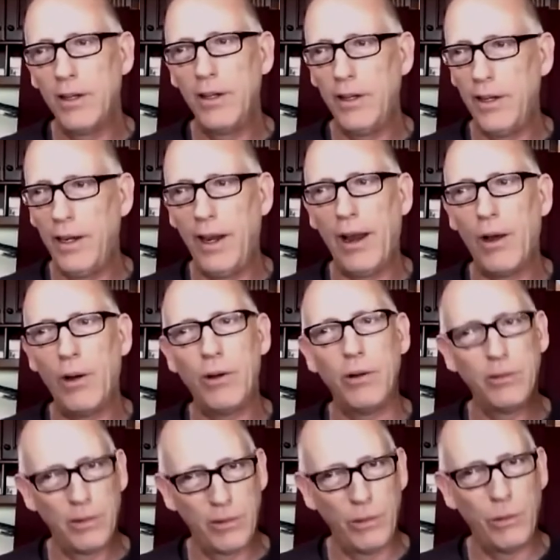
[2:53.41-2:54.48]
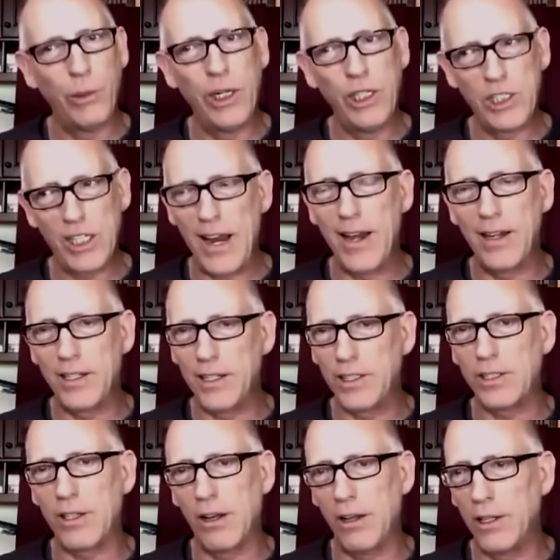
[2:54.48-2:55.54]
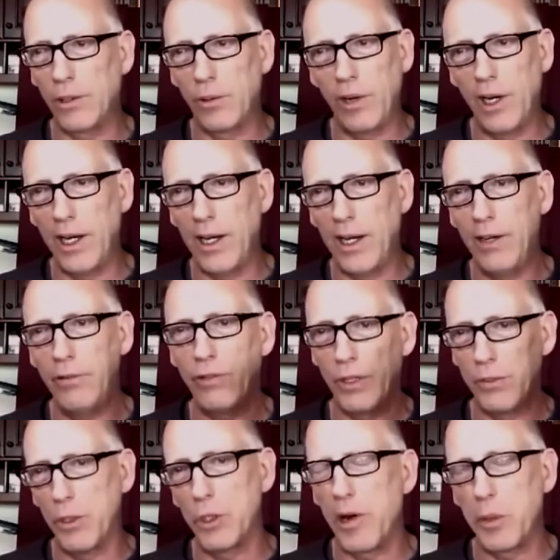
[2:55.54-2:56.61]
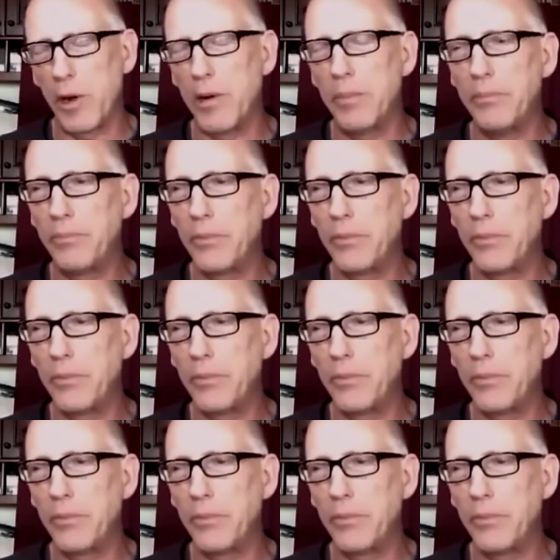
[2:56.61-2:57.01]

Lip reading: we scientists all agree for the most part,